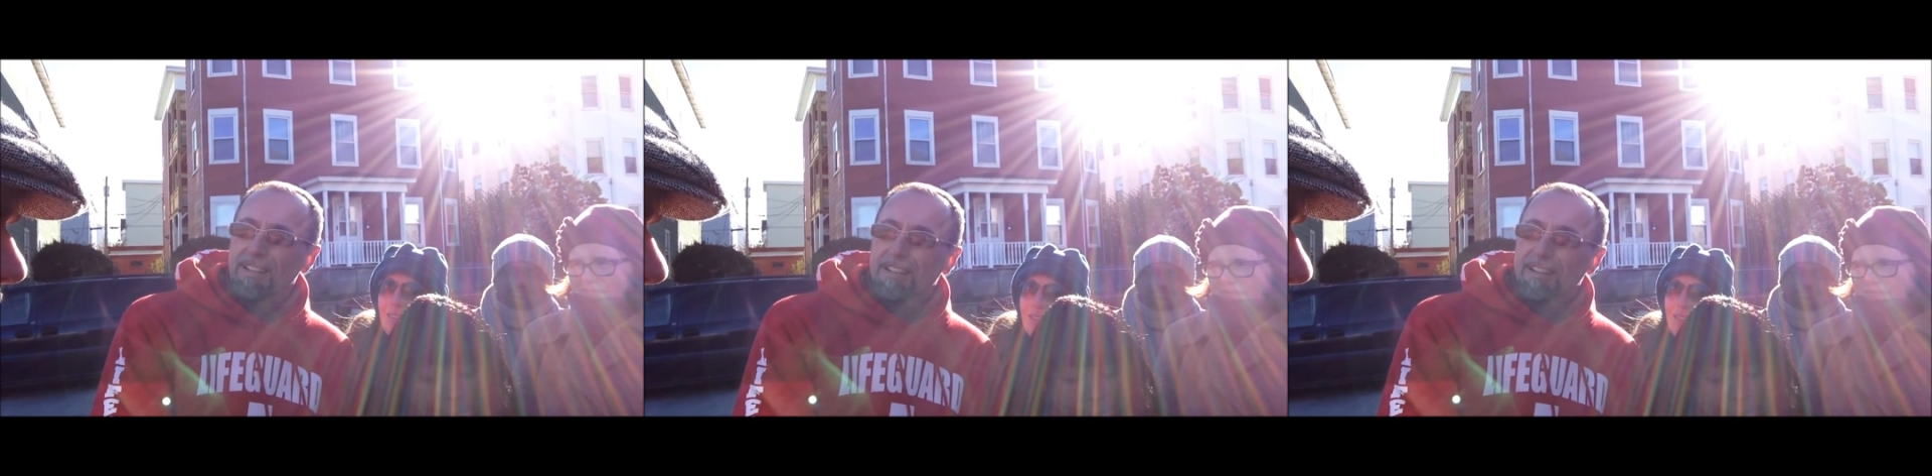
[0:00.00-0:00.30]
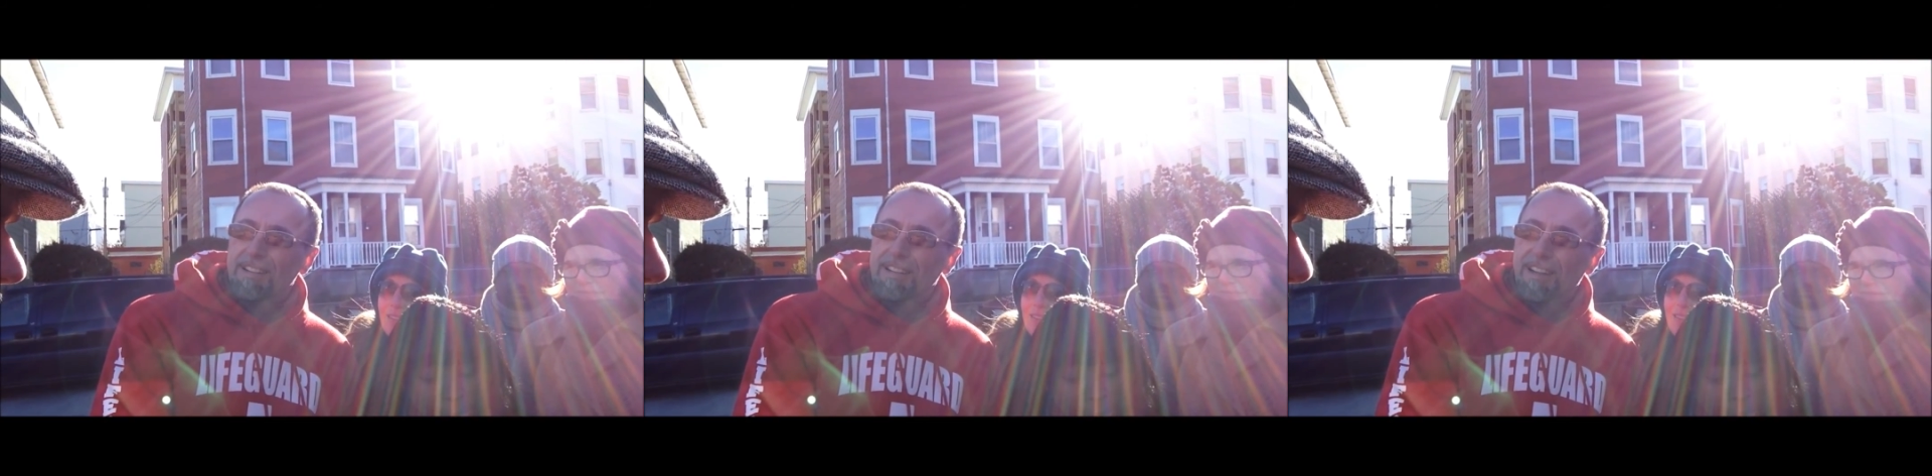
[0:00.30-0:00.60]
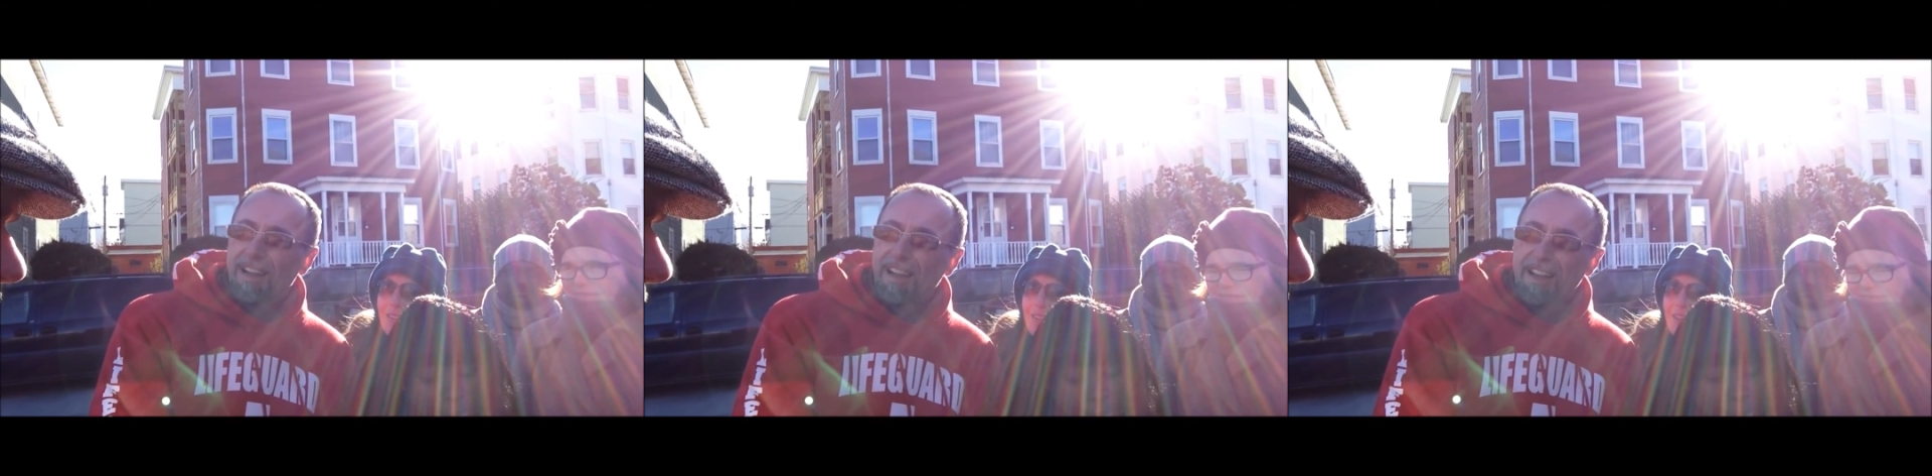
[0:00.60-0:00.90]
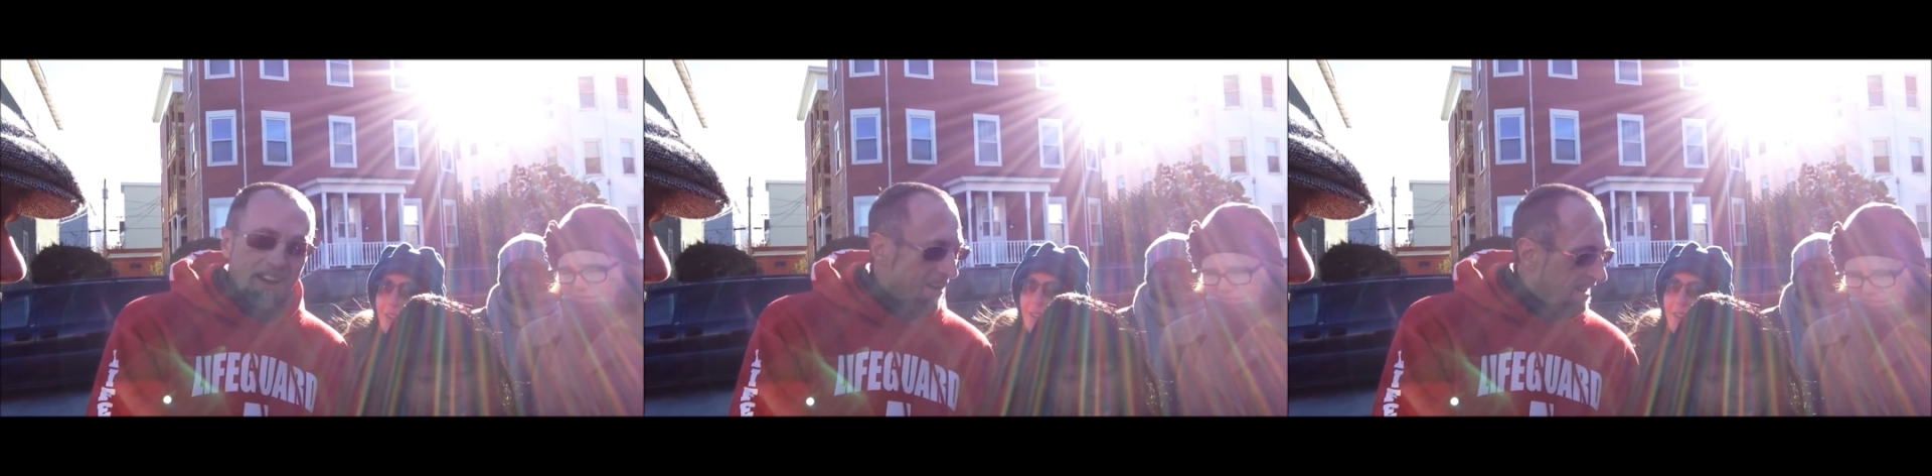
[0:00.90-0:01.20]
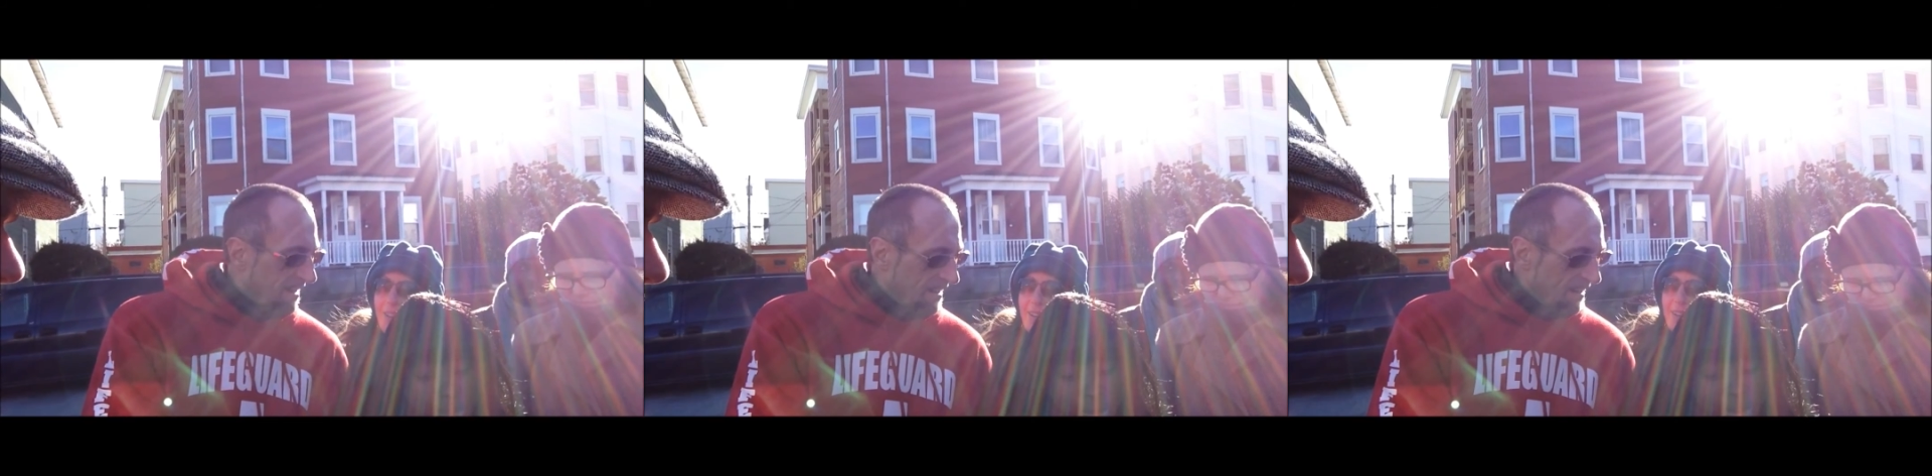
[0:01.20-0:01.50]
I have pain in I, my
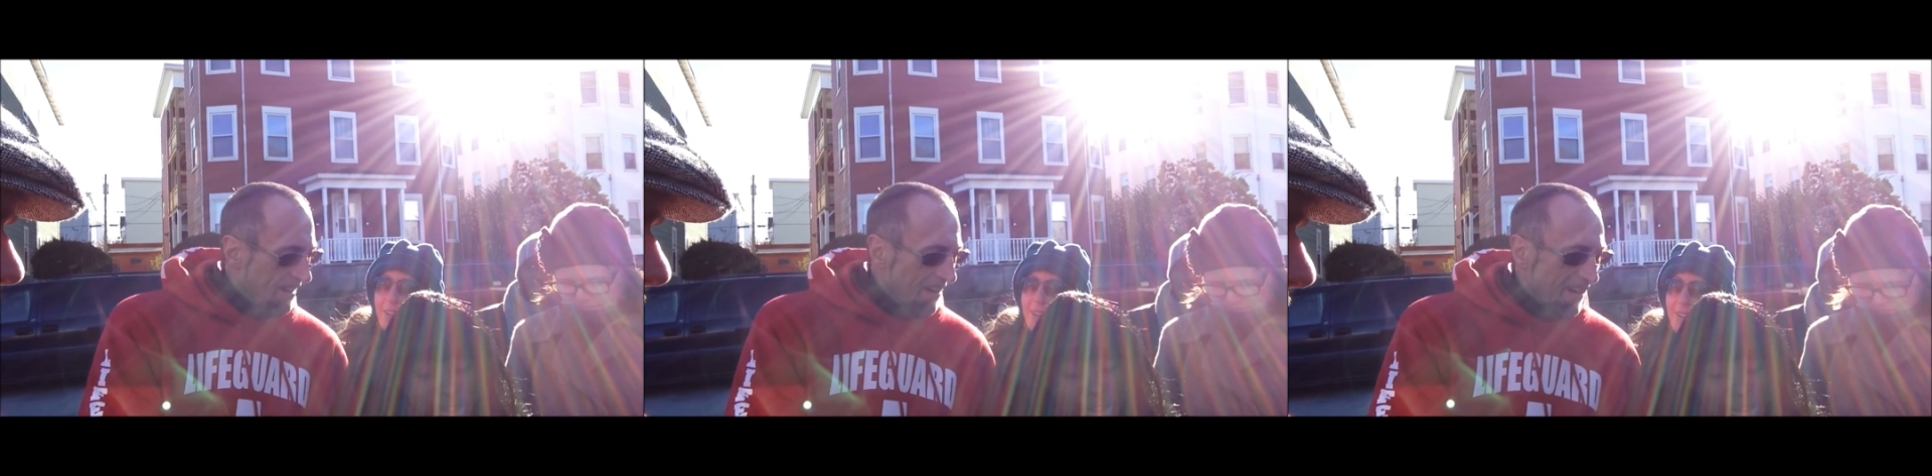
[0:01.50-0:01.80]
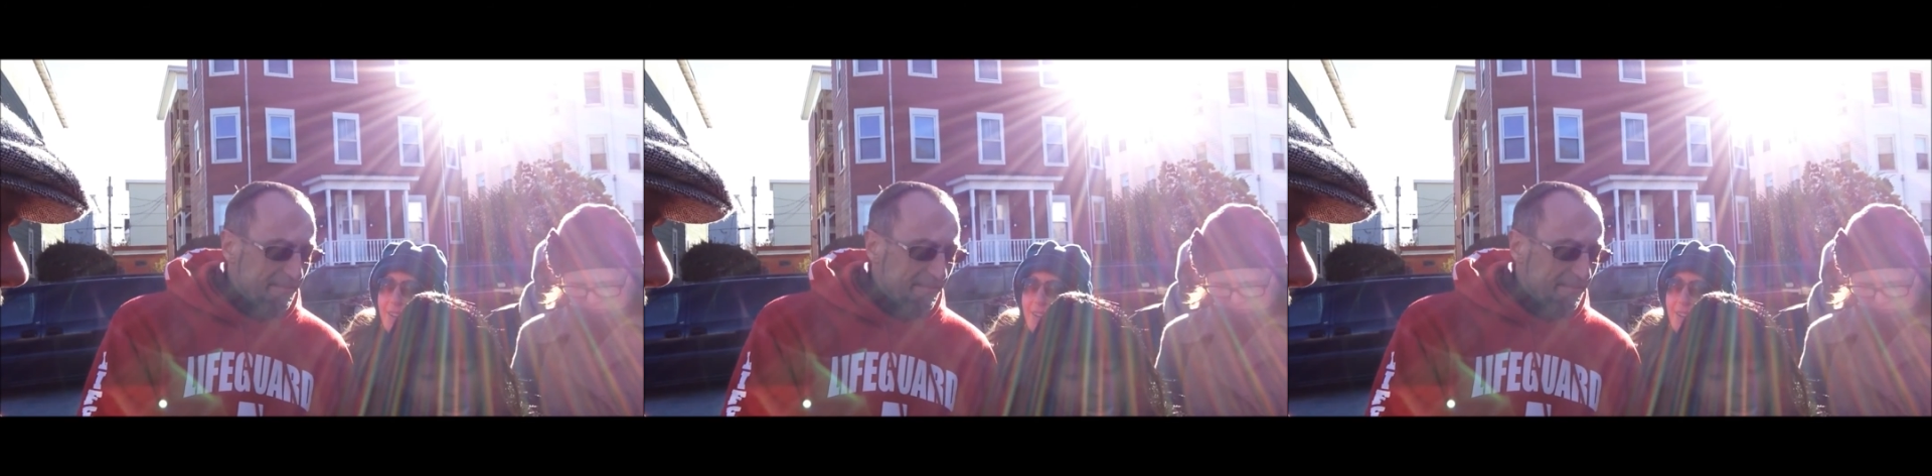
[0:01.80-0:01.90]
shoulder.